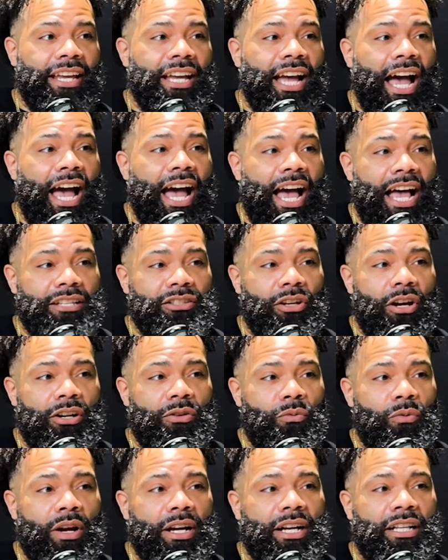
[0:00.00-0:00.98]
I saw the
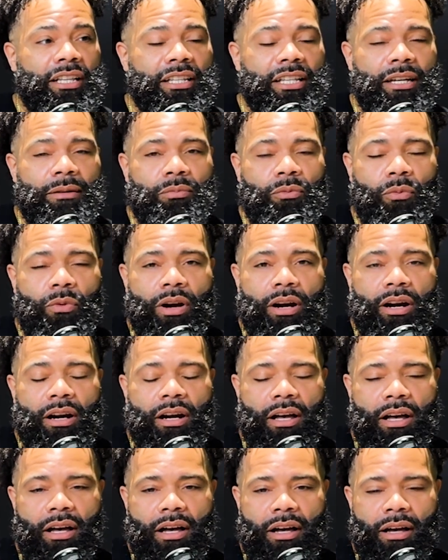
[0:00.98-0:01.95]
one clip where
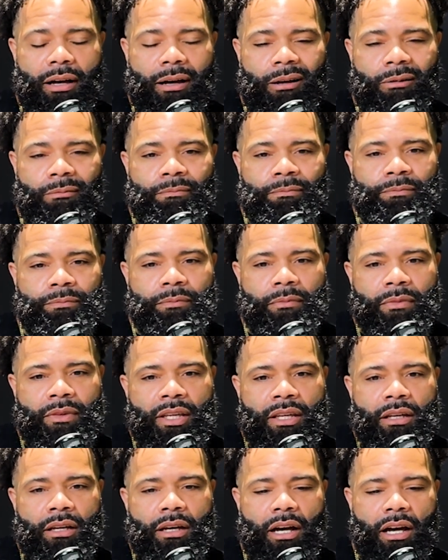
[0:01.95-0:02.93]

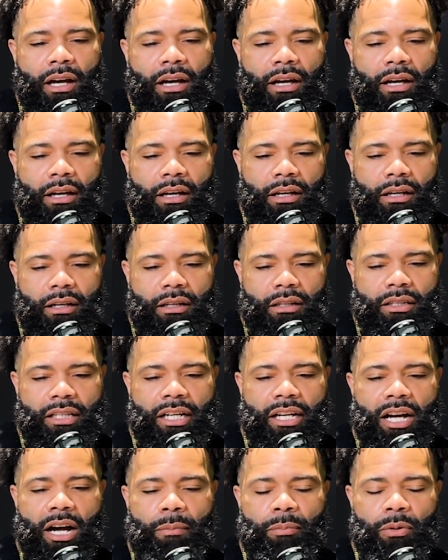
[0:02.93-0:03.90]
the
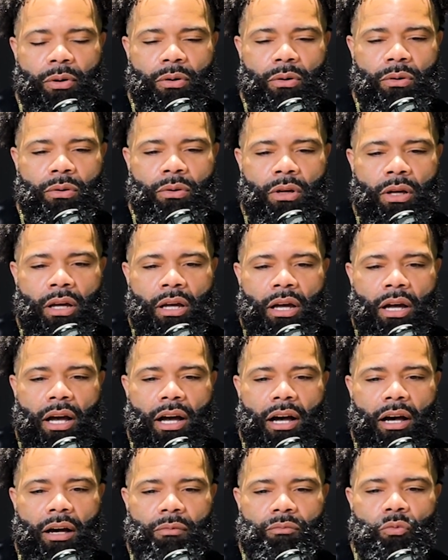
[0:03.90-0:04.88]
couple,
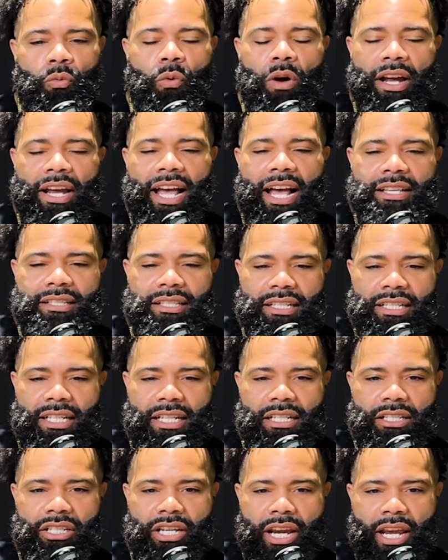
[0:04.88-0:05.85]
one guy's a
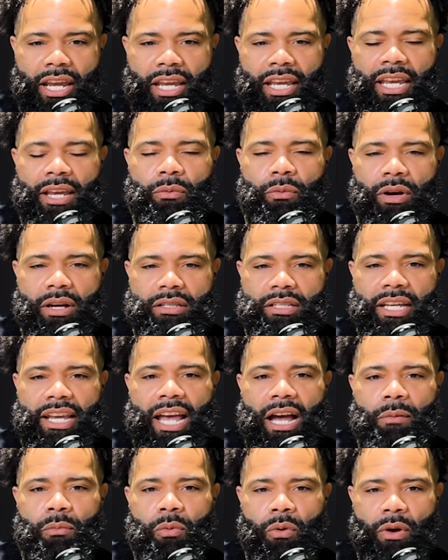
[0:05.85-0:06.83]
DJ, he wears a
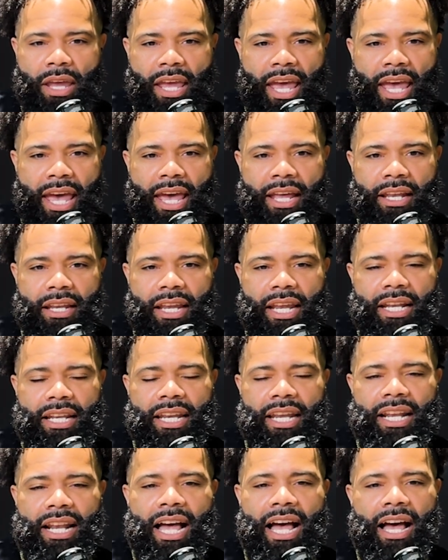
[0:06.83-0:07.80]
cowboy hat, and
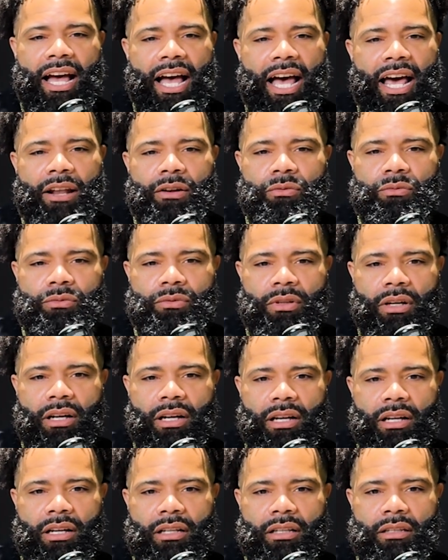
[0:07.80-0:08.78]
then I don't
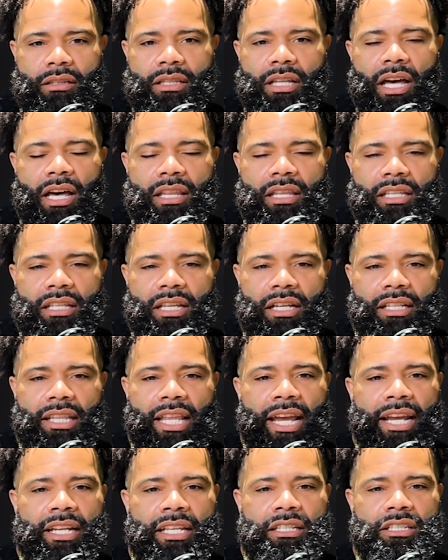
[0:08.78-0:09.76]
the other young
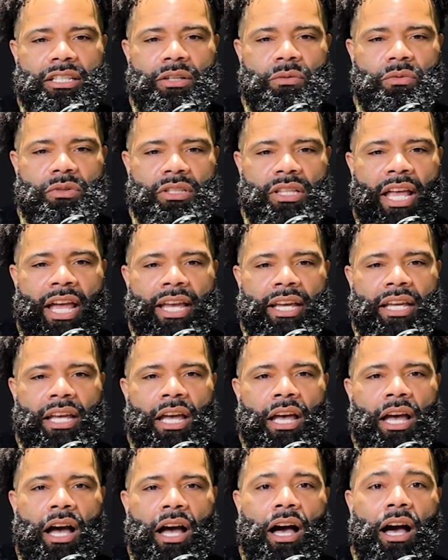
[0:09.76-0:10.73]
lady, she was like,
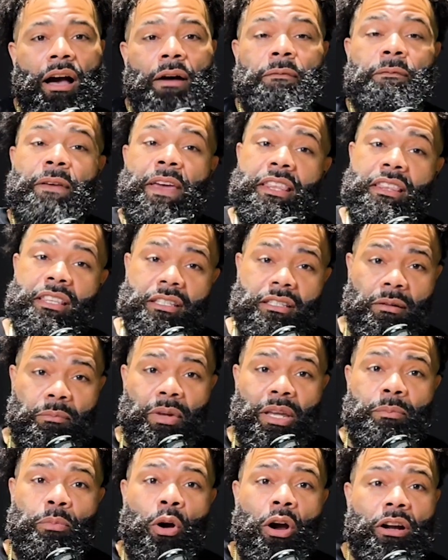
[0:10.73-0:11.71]
faith is a
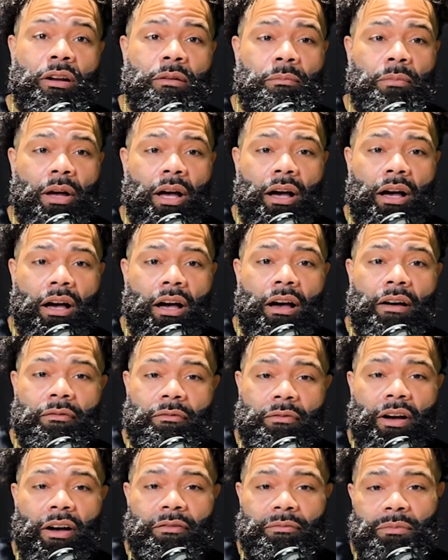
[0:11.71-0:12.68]
big part
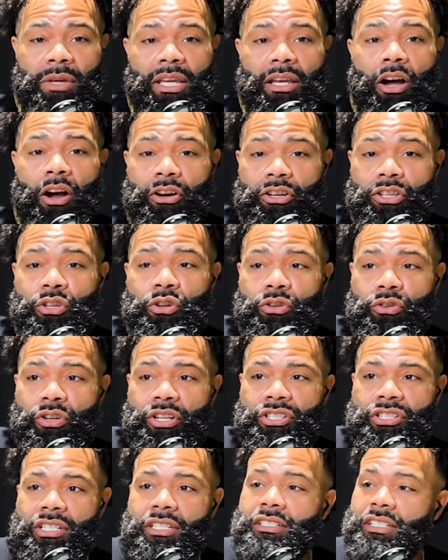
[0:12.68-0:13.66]
of me. Are you a
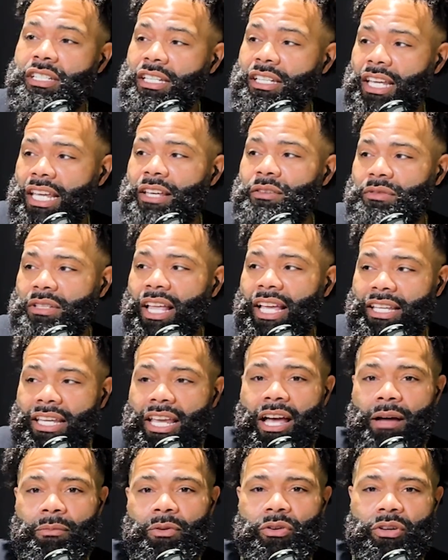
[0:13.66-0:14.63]
Christian? He was like,
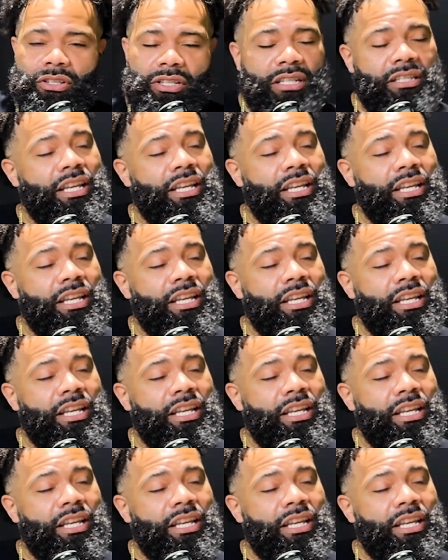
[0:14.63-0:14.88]
yeah, I'm a Christian.